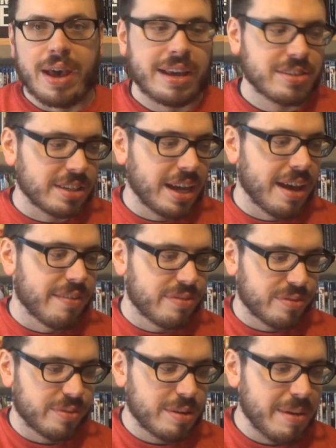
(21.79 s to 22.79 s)
I actually have
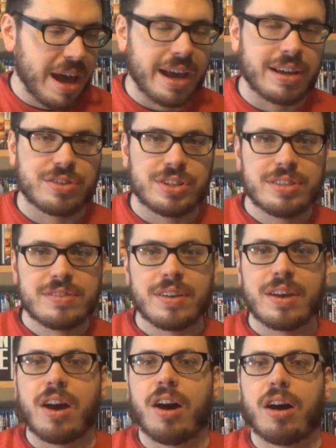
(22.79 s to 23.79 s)
3 packages,
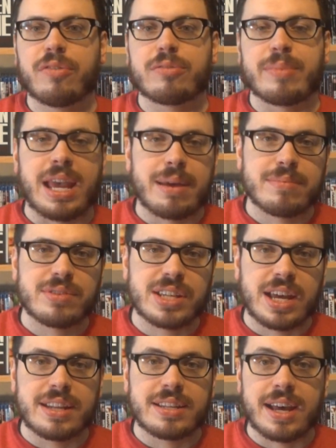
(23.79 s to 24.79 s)
all from
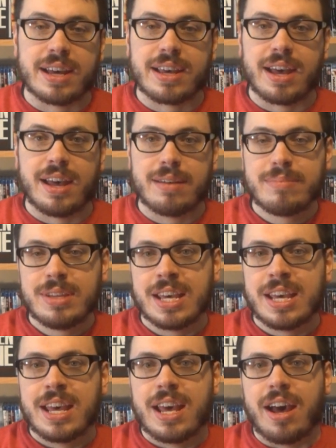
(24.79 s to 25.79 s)
Amazon.com.
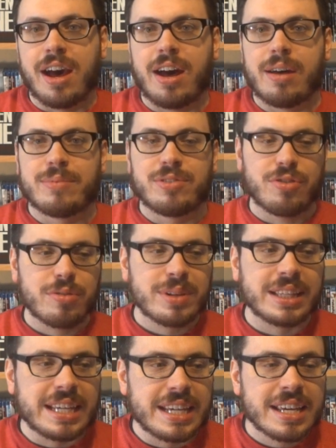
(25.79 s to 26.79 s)

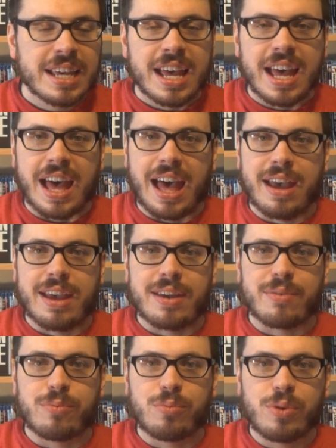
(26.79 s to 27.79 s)
Normally,
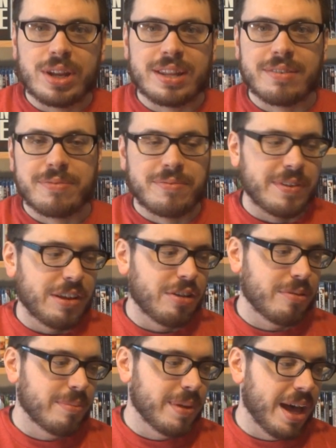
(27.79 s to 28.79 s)
I wouldn't
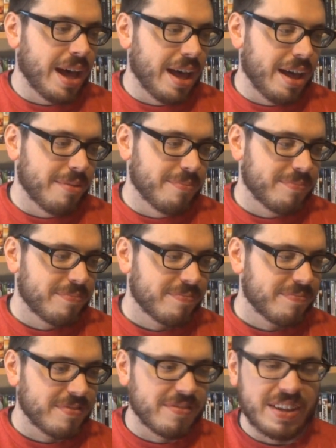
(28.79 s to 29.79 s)
film
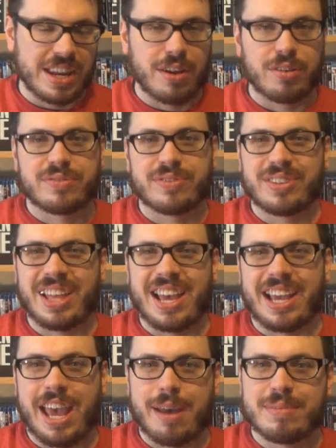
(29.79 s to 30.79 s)
videos for
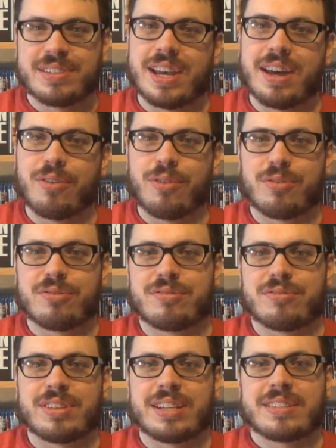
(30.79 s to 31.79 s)
like Amazon
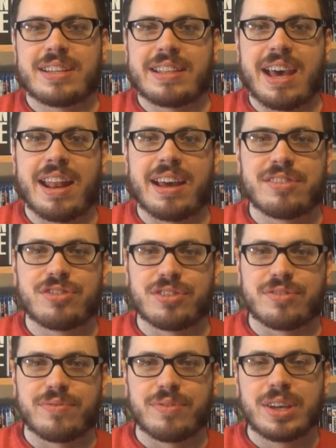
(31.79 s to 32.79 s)
orders or things like that. I
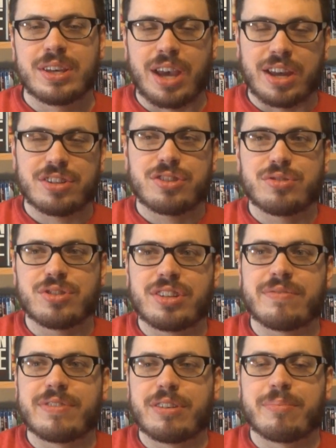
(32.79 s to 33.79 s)
just
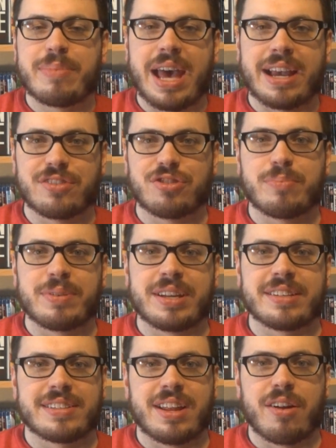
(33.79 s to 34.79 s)
usually film package
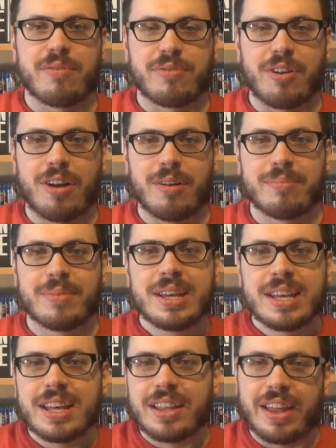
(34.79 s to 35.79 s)
openings that are from
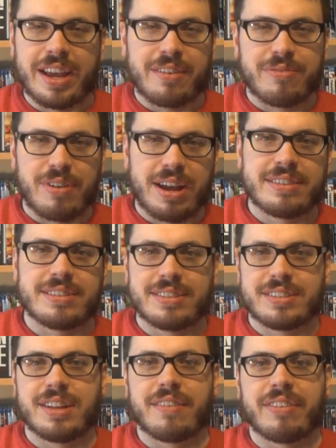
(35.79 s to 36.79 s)
like friends
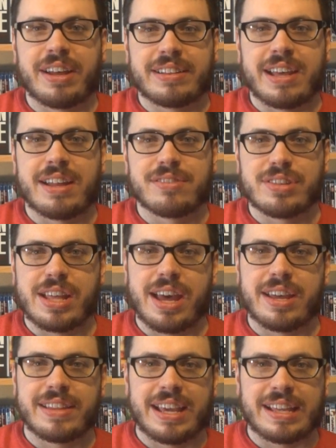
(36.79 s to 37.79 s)
and stuff like that, so
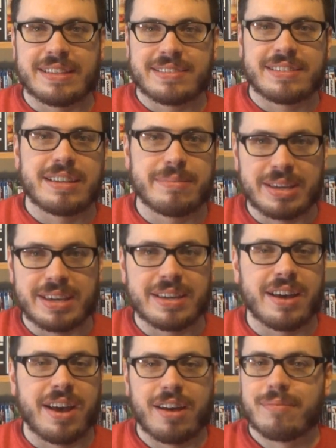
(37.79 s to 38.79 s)
that they can see
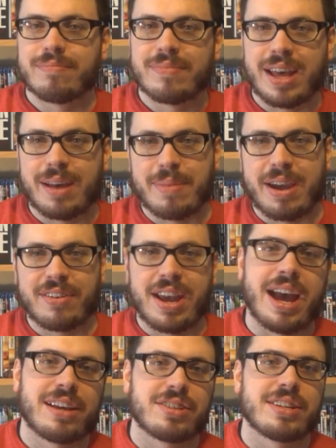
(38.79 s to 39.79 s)
me, my
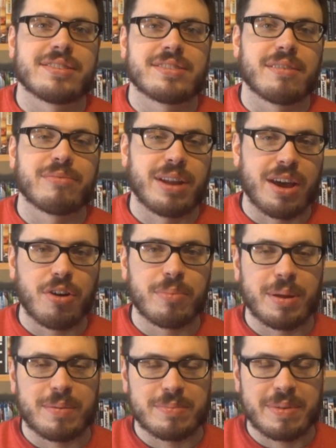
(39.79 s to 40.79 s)
reaction and stuff when I
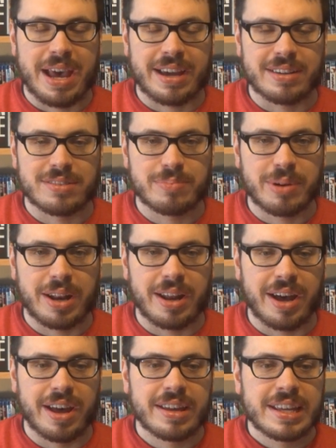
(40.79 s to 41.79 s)
open up the package.
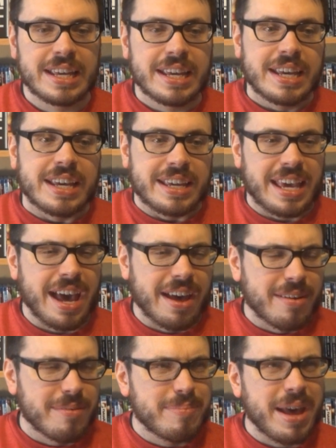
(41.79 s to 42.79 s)
But
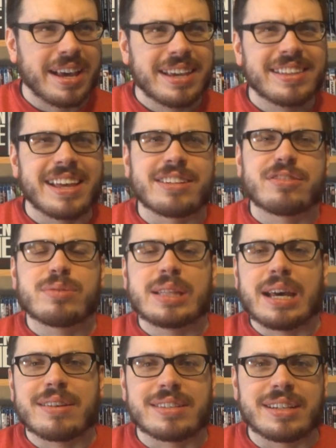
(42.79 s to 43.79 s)
yeah, back in like
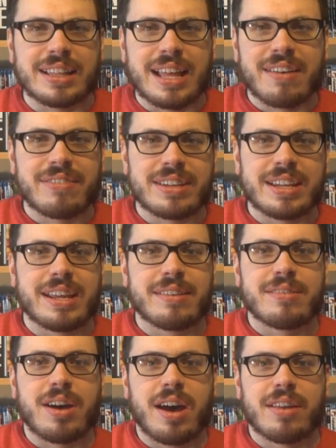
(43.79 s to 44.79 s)
2011
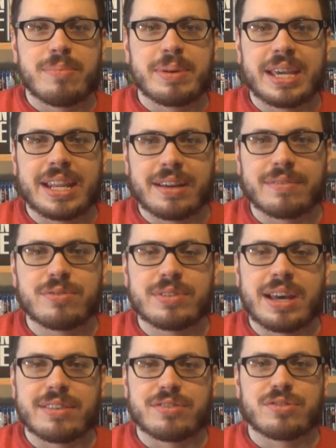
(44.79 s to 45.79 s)
and the beginning of
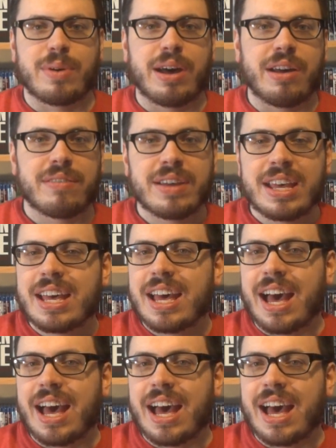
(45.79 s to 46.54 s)
2012.